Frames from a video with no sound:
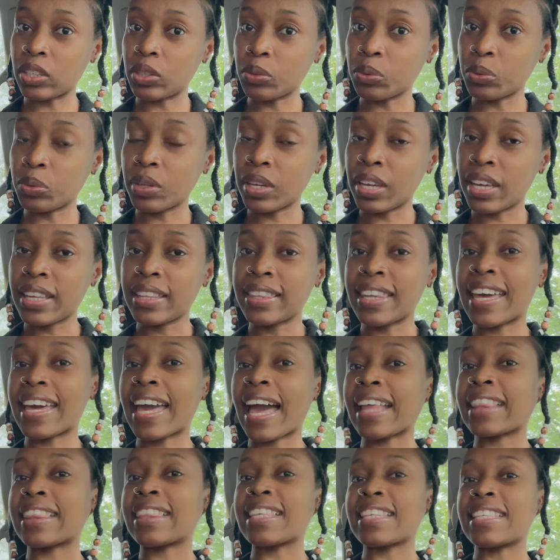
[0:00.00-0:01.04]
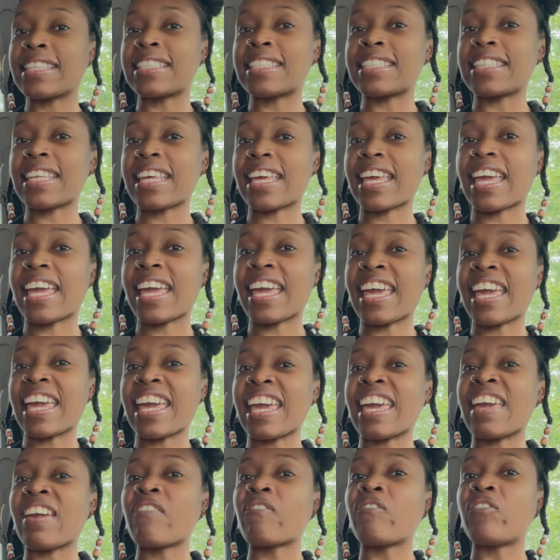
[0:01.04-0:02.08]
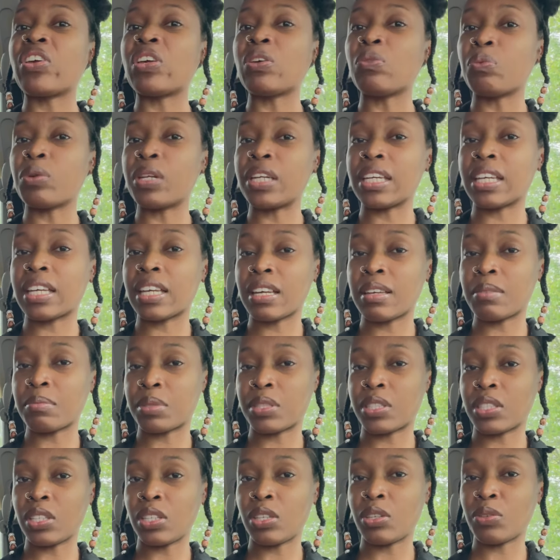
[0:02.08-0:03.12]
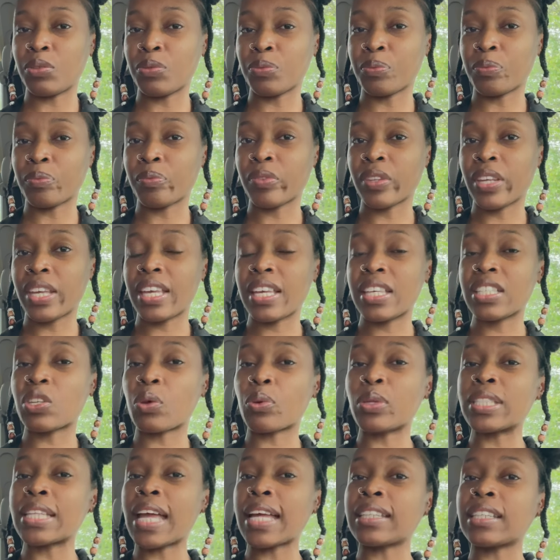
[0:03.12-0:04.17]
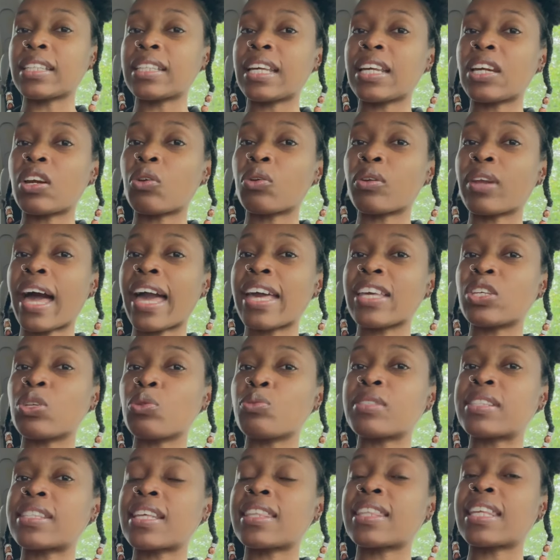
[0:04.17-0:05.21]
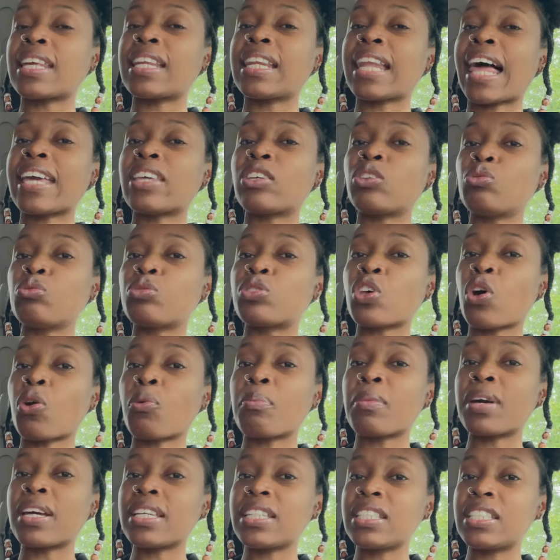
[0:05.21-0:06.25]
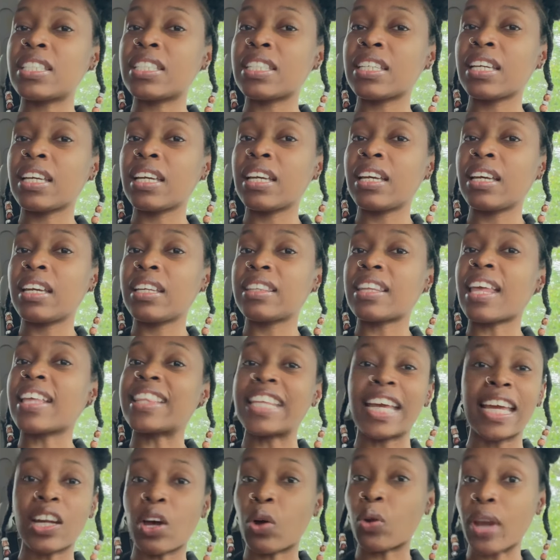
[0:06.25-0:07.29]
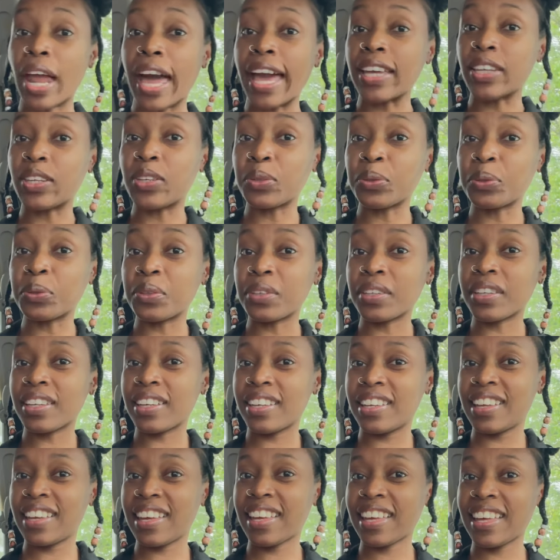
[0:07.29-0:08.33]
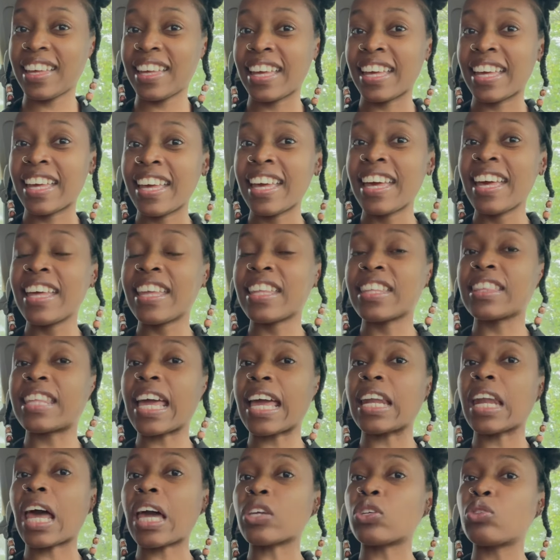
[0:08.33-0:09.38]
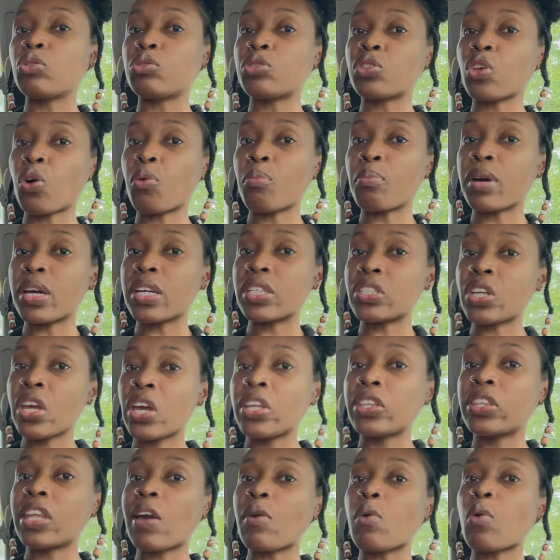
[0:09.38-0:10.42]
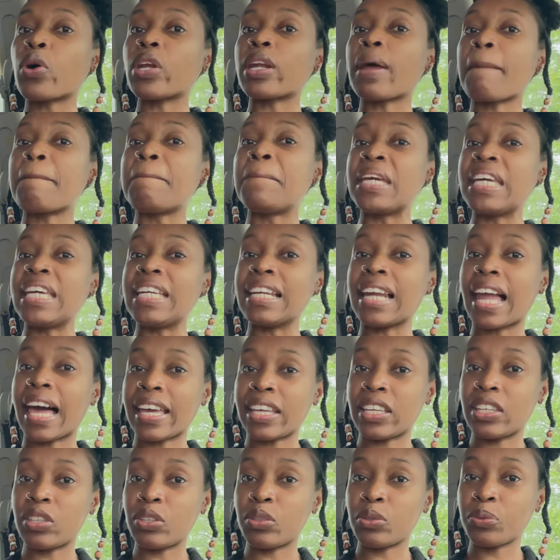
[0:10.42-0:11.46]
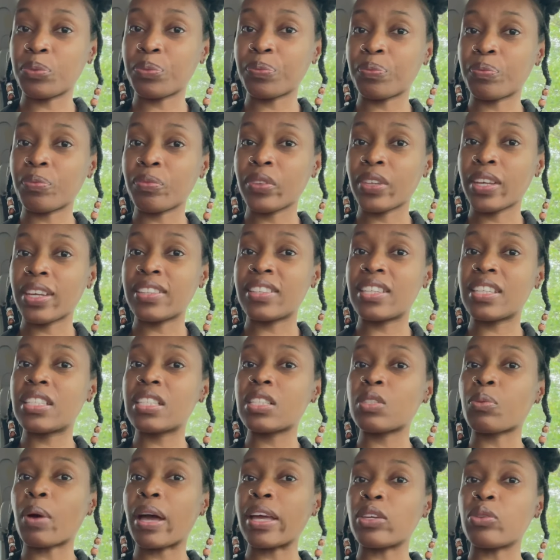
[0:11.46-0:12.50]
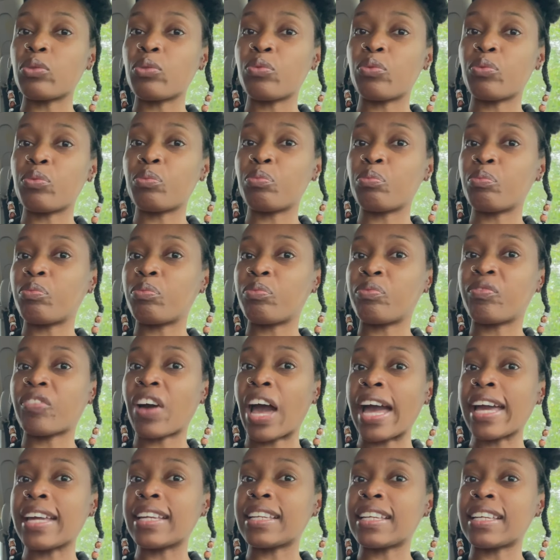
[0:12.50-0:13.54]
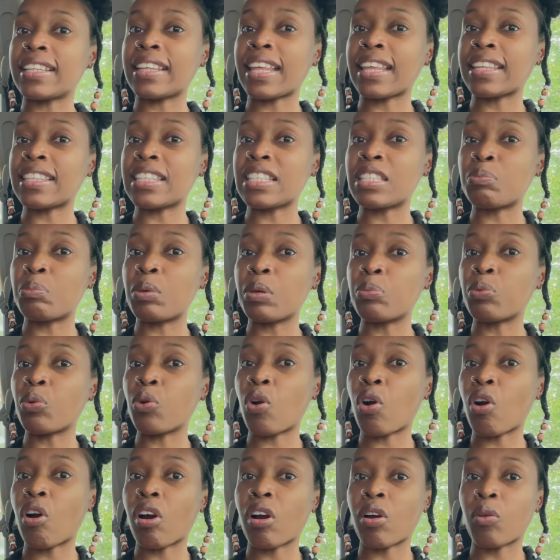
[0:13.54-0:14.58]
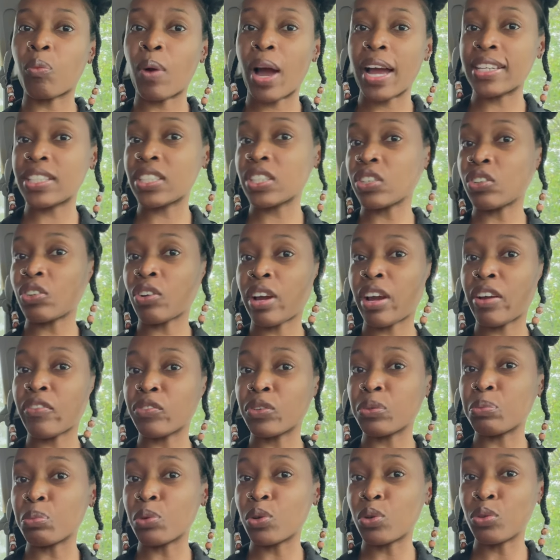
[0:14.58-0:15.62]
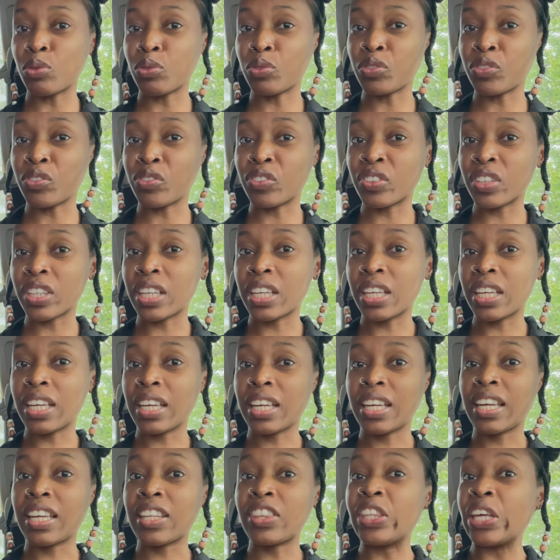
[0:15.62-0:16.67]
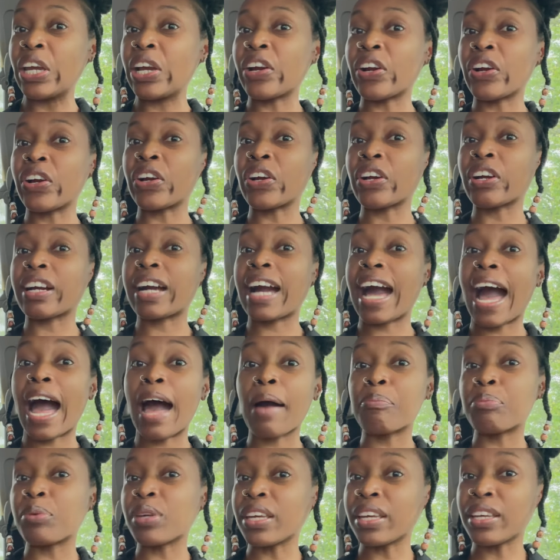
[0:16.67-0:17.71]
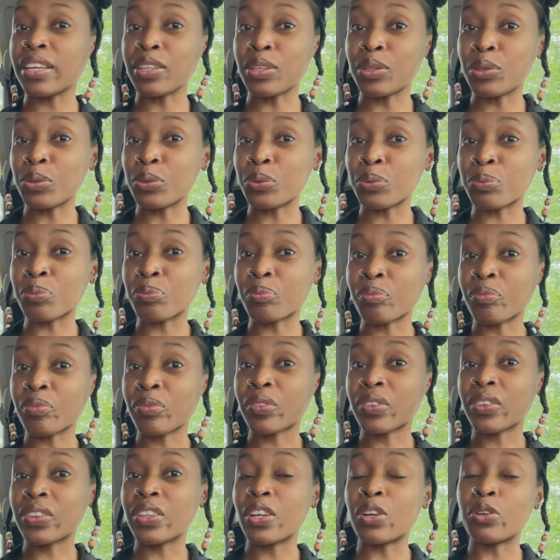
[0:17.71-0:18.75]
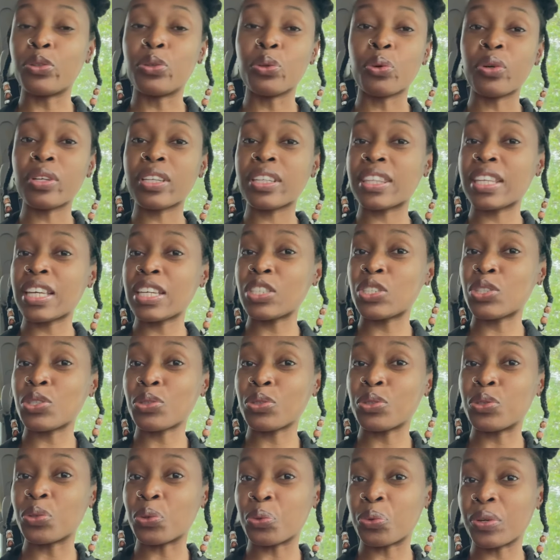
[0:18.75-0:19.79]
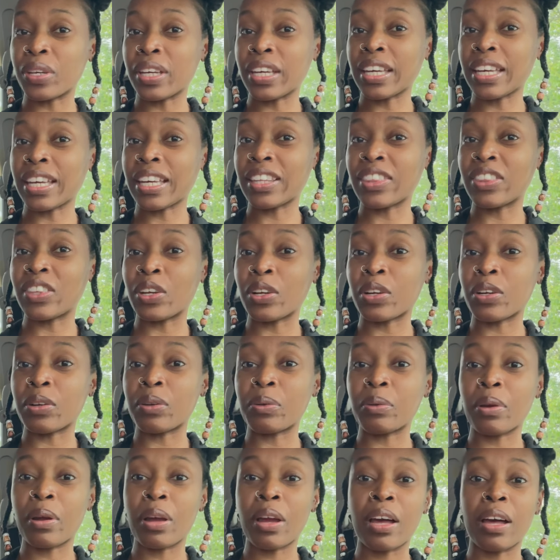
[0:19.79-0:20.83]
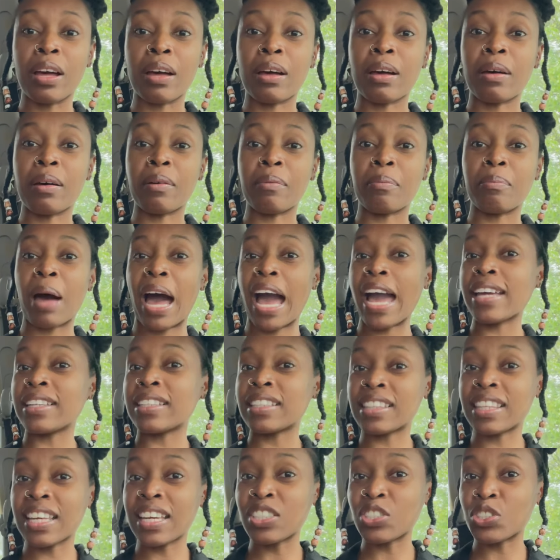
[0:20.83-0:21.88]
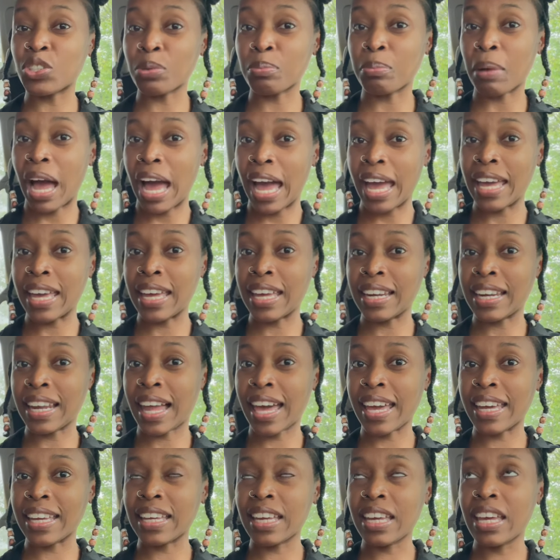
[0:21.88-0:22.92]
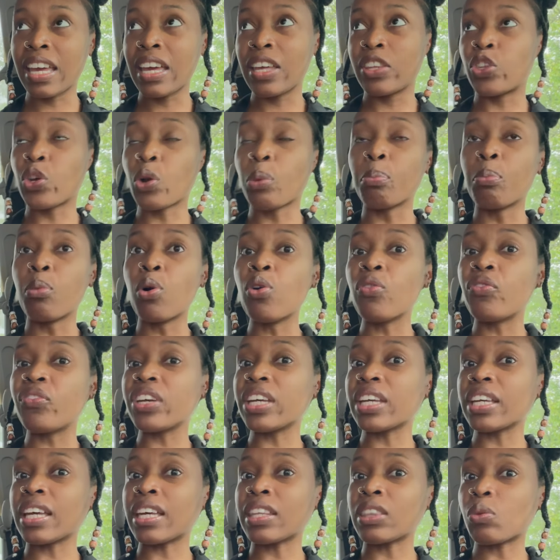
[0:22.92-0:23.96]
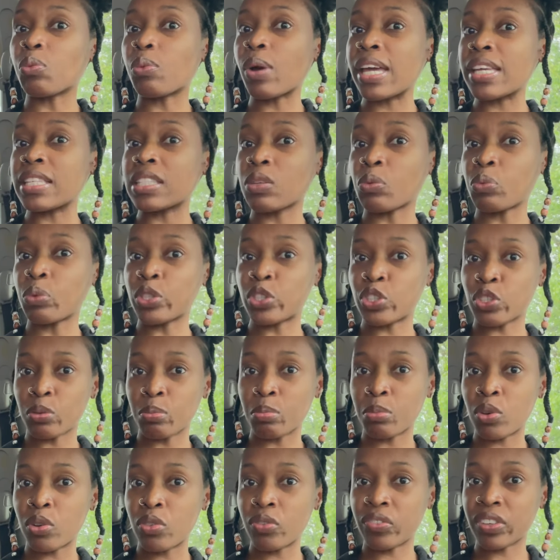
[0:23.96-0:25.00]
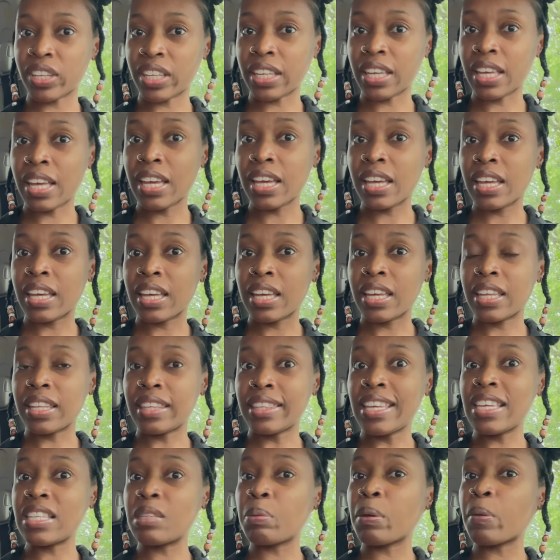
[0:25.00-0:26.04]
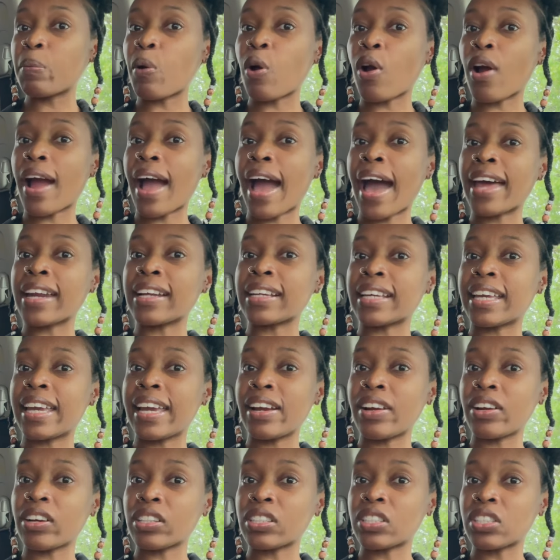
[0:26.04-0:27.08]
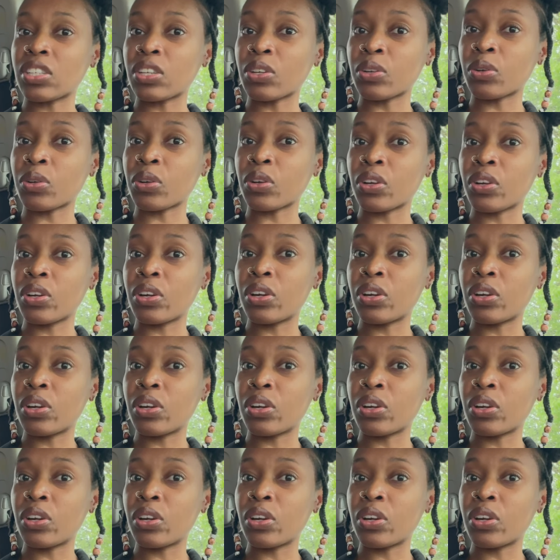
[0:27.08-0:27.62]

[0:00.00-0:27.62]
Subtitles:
you. They got this envy when it comes to you. So it's not that they don't like you, it's that they like you so much that they don't like you. They like you so much, they want to be like you. This is why you find it that these people are watching your every move. They're copying you. They're doing the things you're doing. They're buying the things you're buying. Like, they're moving in the ways in which you're moving. These people are out of character